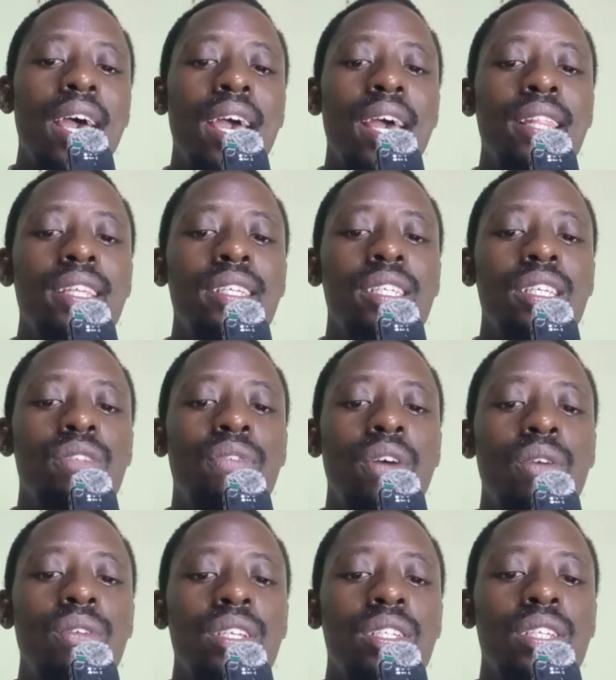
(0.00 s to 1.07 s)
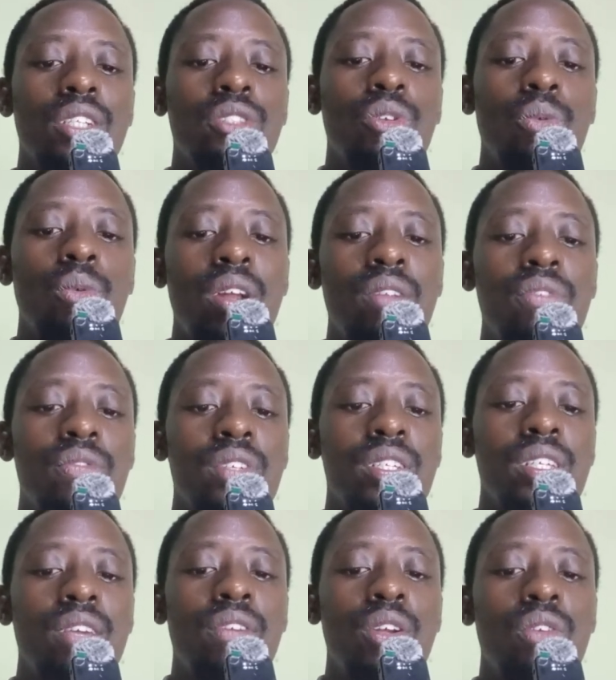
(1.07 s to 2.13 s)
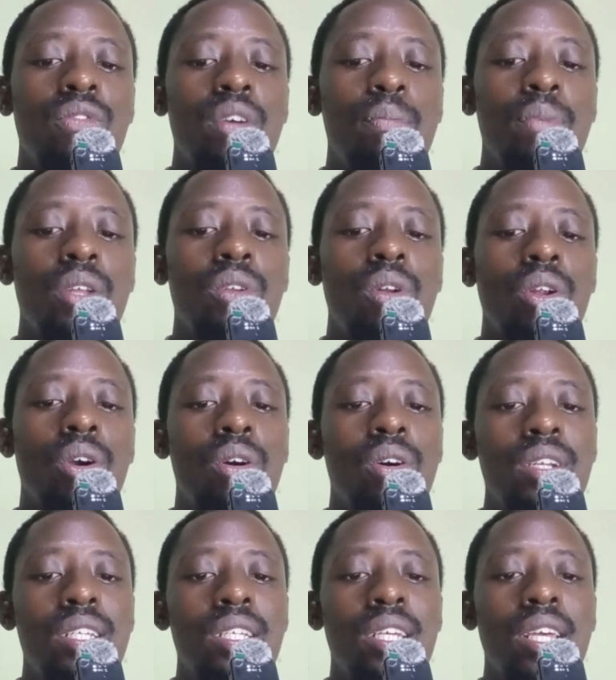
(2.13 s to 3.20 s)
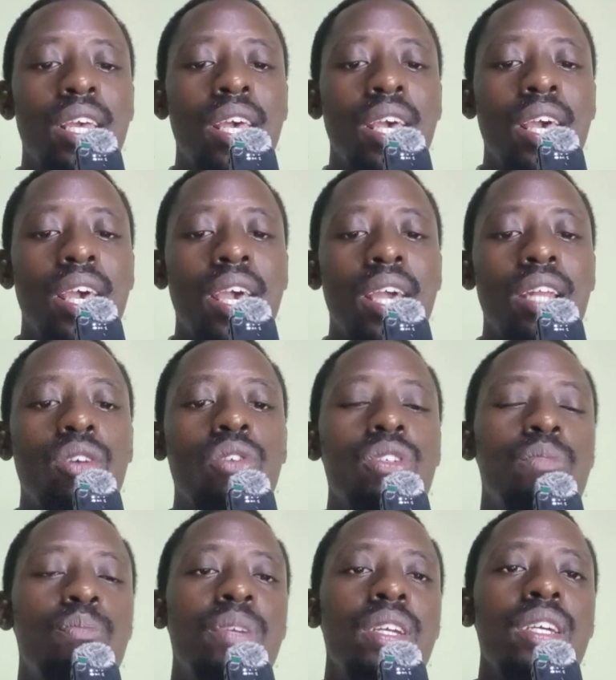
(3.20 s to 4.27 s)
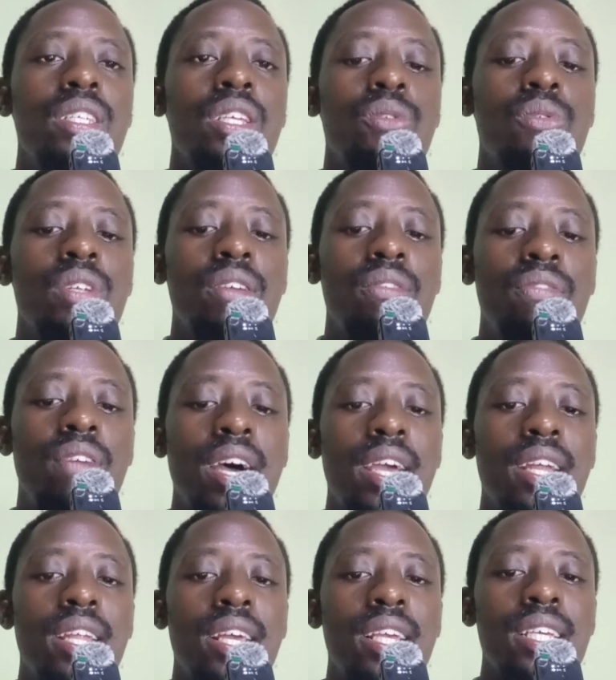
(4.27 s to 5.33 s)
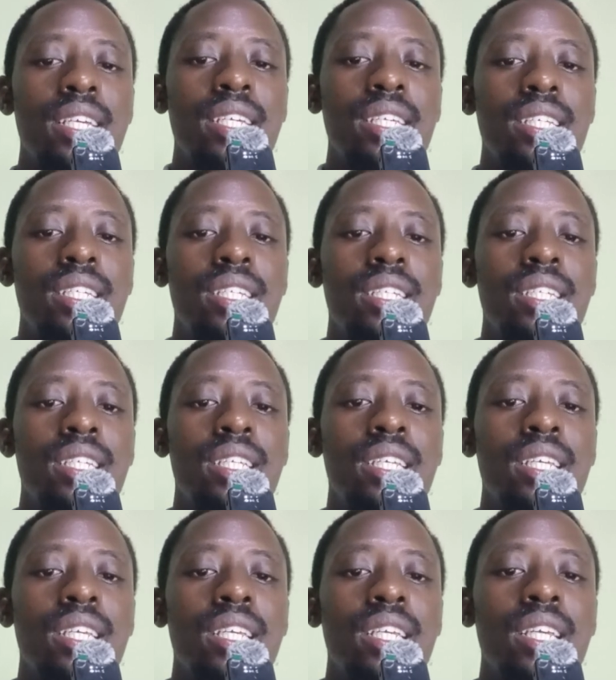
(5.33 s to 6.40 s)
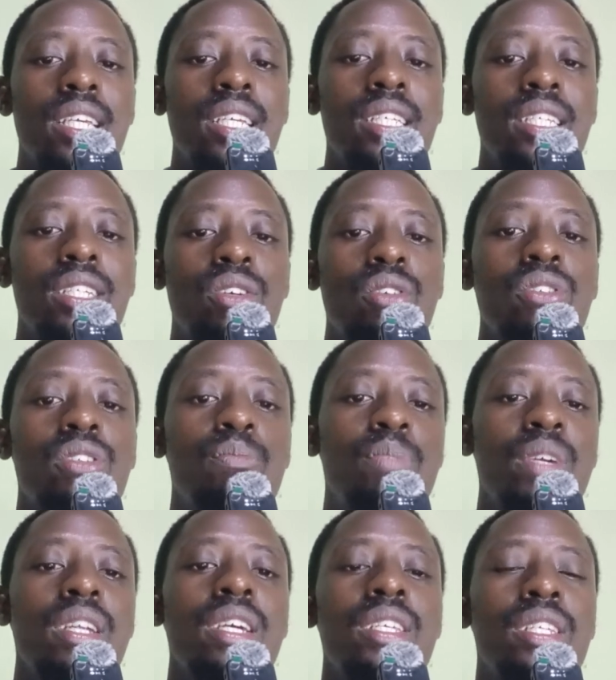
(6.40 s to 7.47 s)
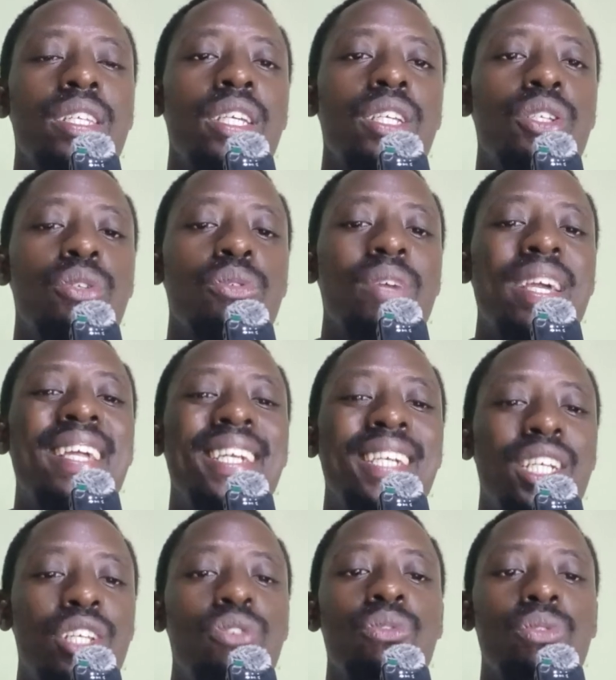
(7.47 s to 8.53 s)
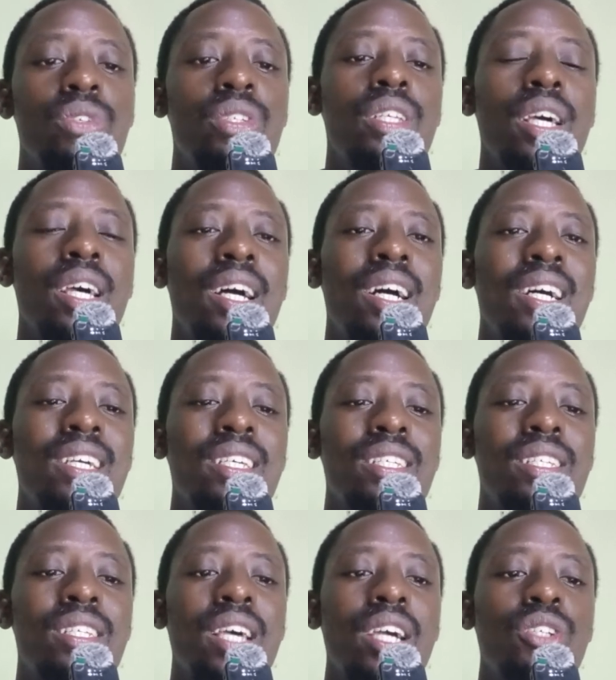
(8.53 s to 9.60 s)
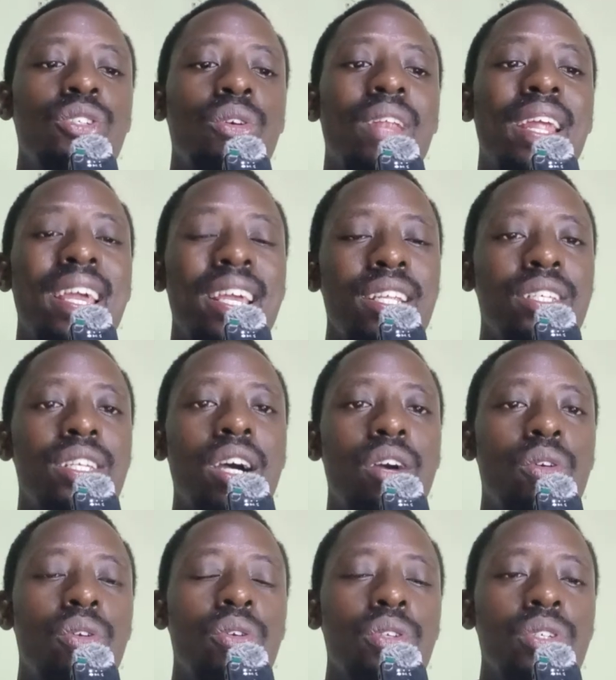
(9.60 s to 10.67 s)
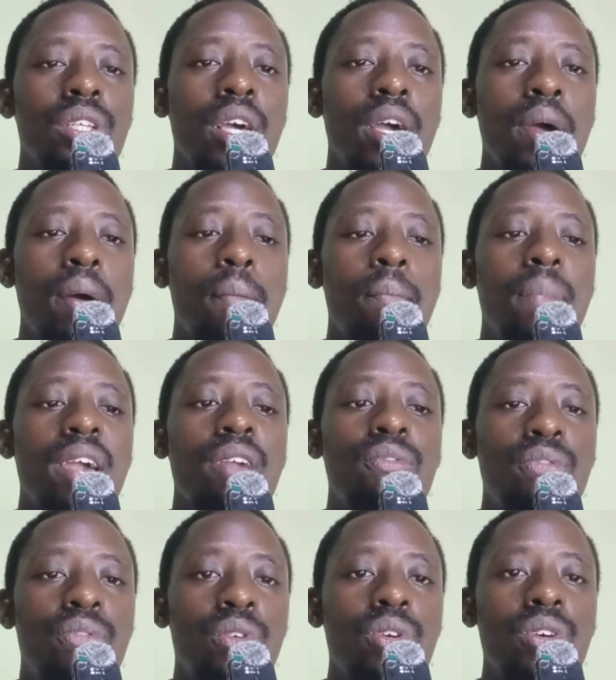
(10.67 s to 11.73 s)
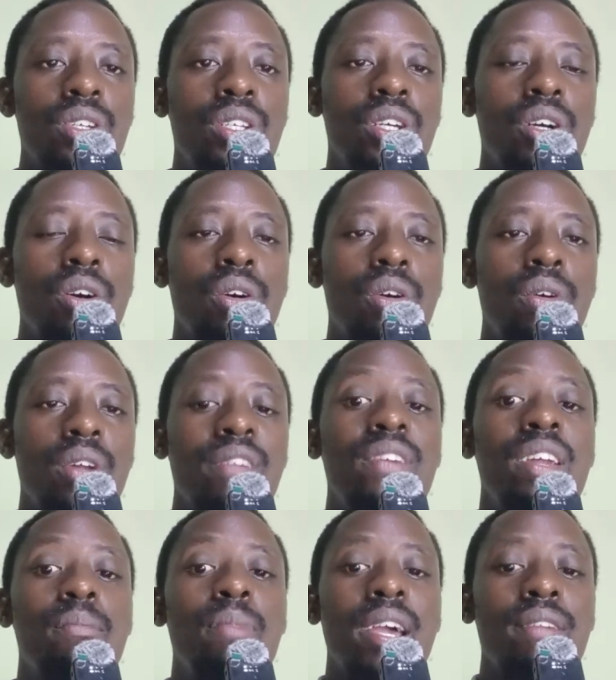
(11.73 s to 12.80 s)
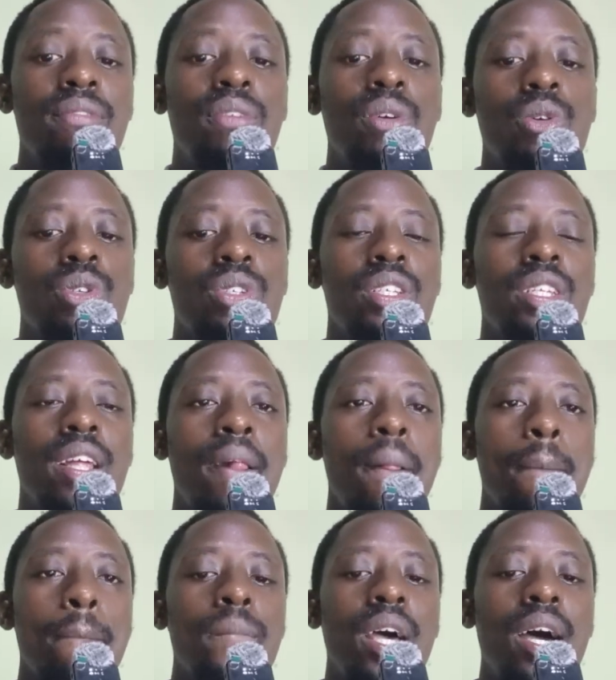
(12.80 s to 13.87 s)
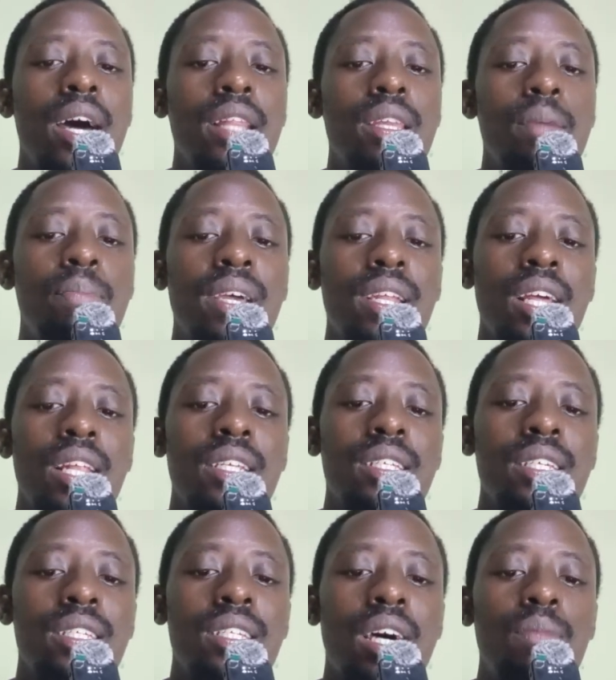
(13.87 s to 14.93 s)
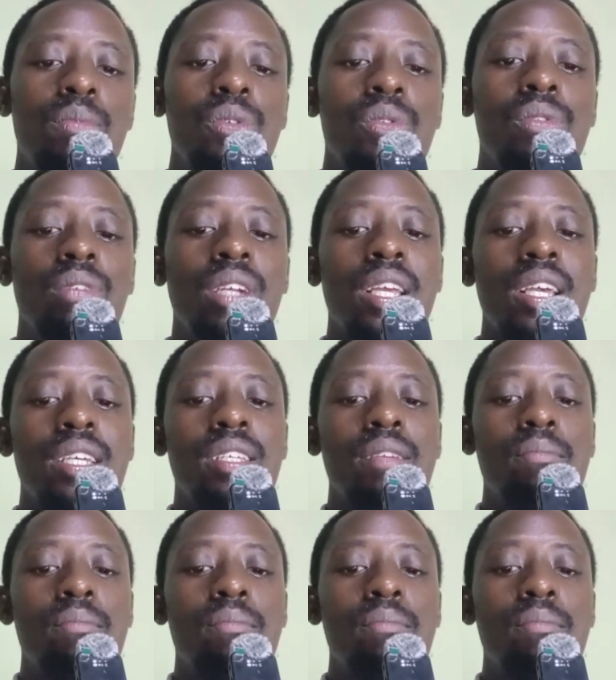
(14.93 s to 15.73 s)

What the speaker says: and this is found in Section 157 of the Penal Code. And conspiracy to defile is conspiracy to induce sexual intercourse by fraud or even by force, and the penalty is up to 3 years